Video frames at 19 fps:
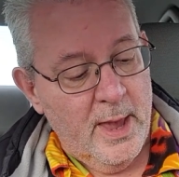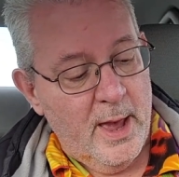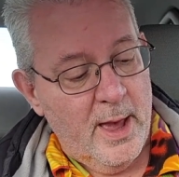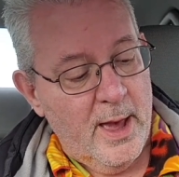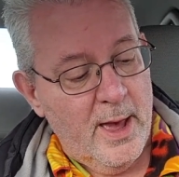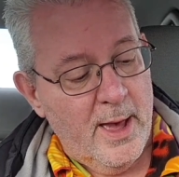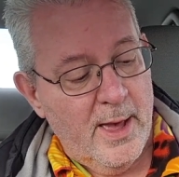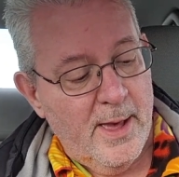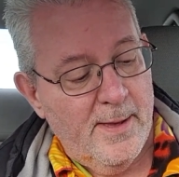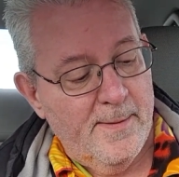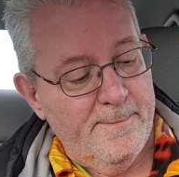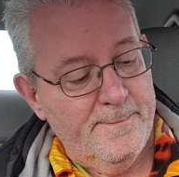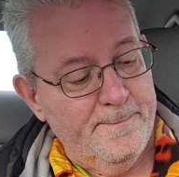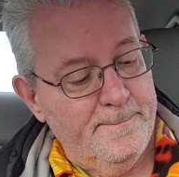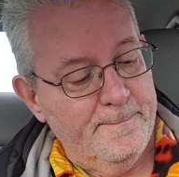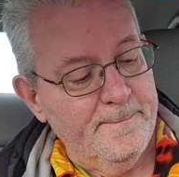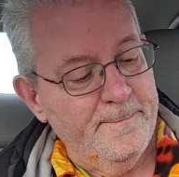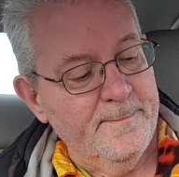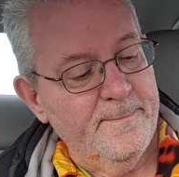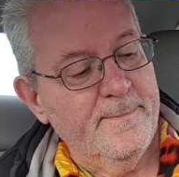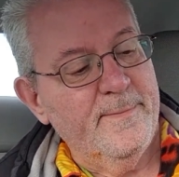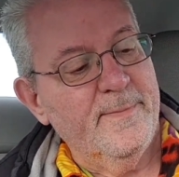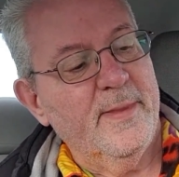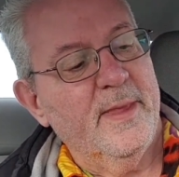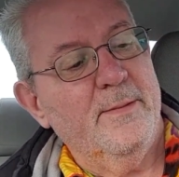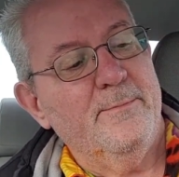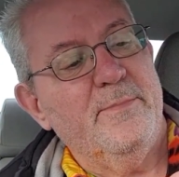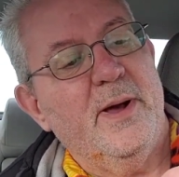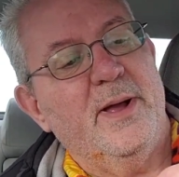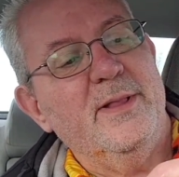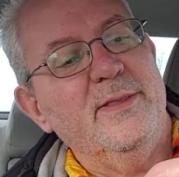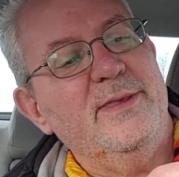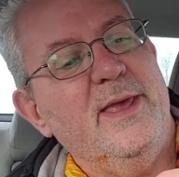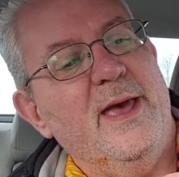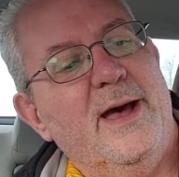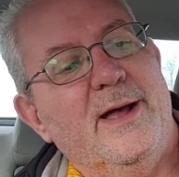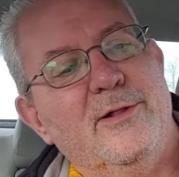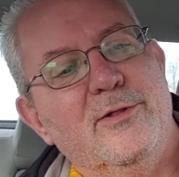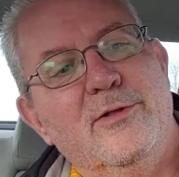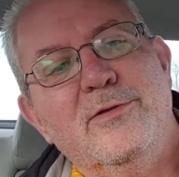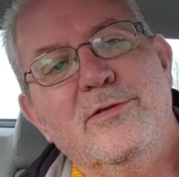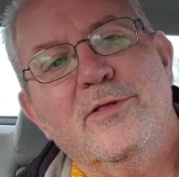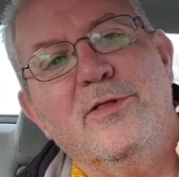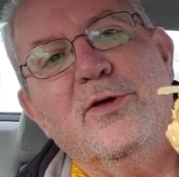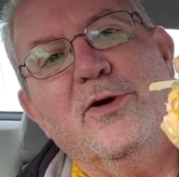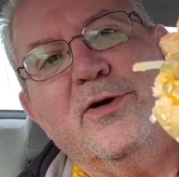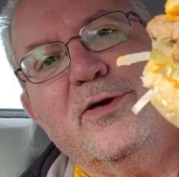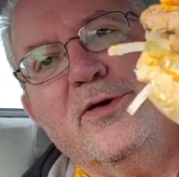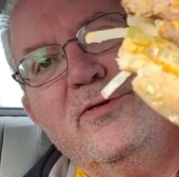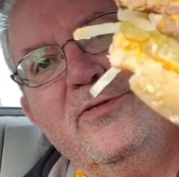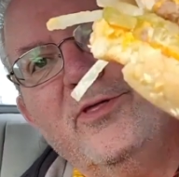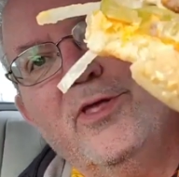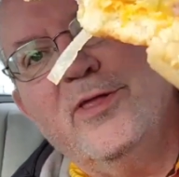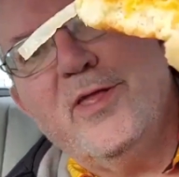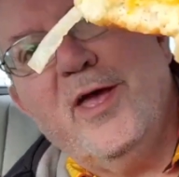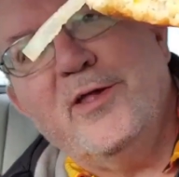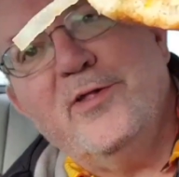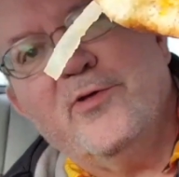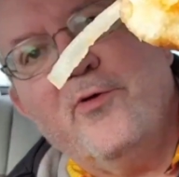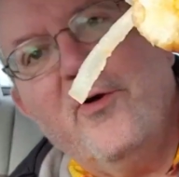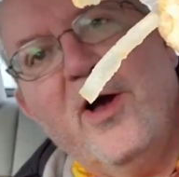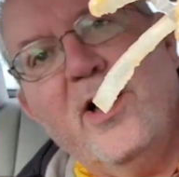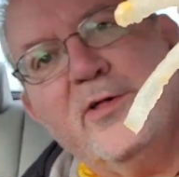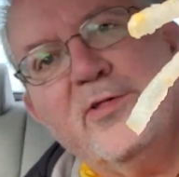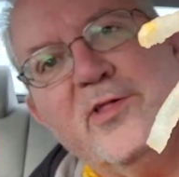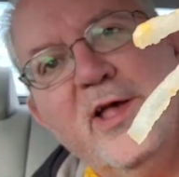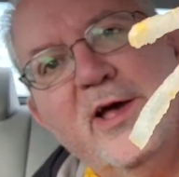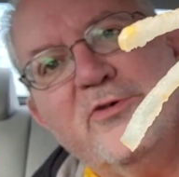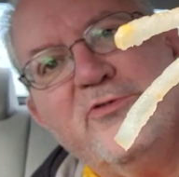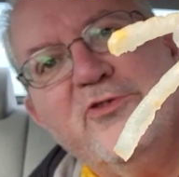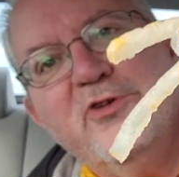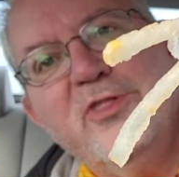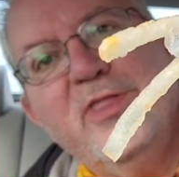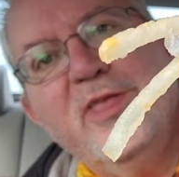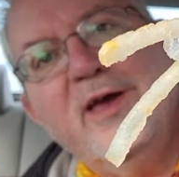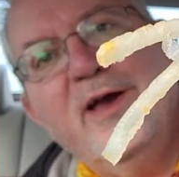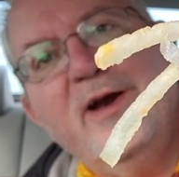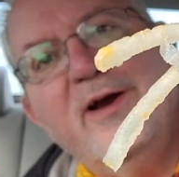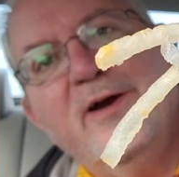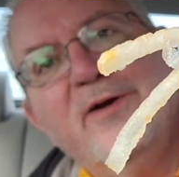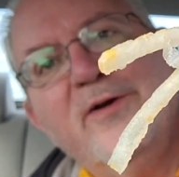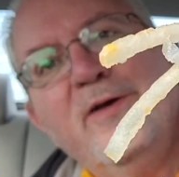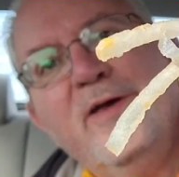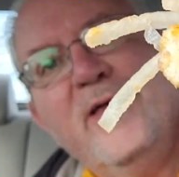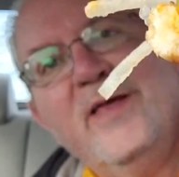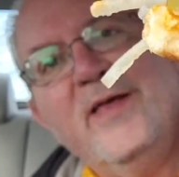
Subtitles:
Um, but yeah, look, a nice cross section there.